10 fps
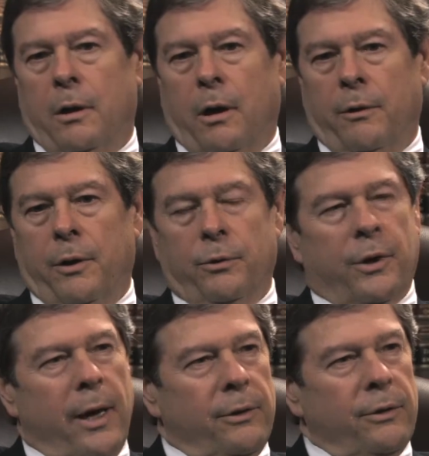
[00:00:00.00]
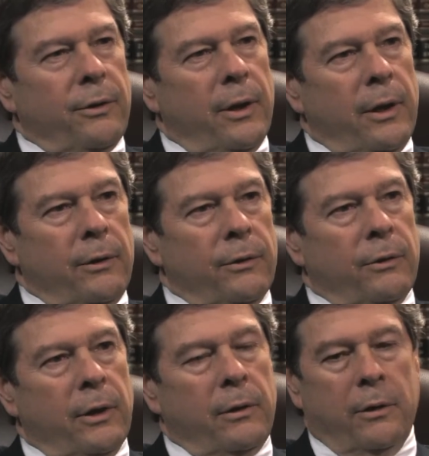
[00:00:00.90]
all of those kinds of things
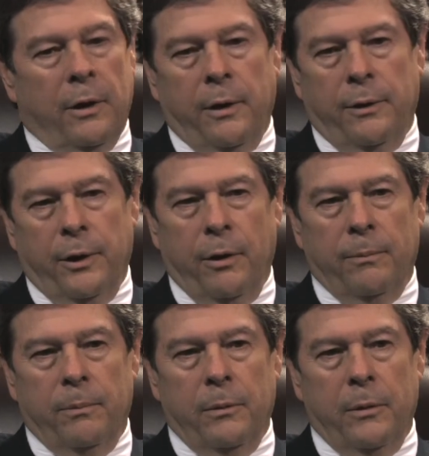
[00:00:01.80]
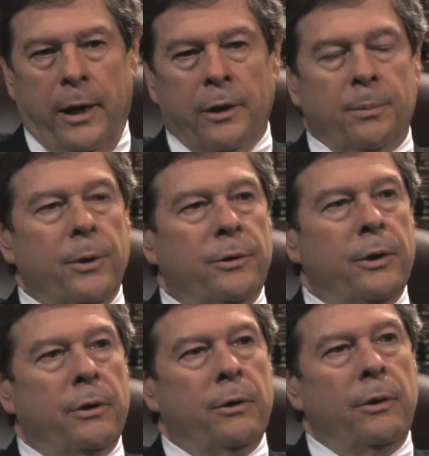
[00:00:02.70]
that uh, there are experts
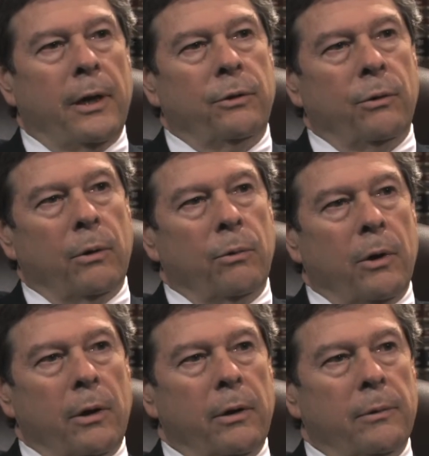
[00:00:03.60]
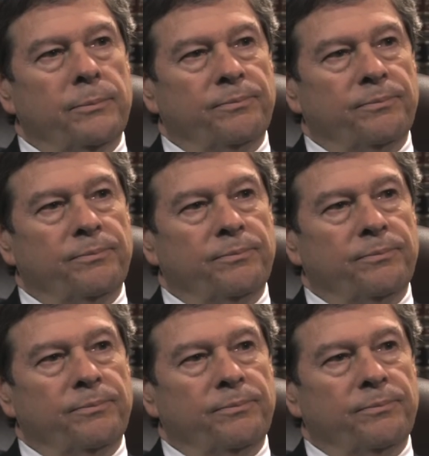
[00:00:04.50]
that do that sort of work.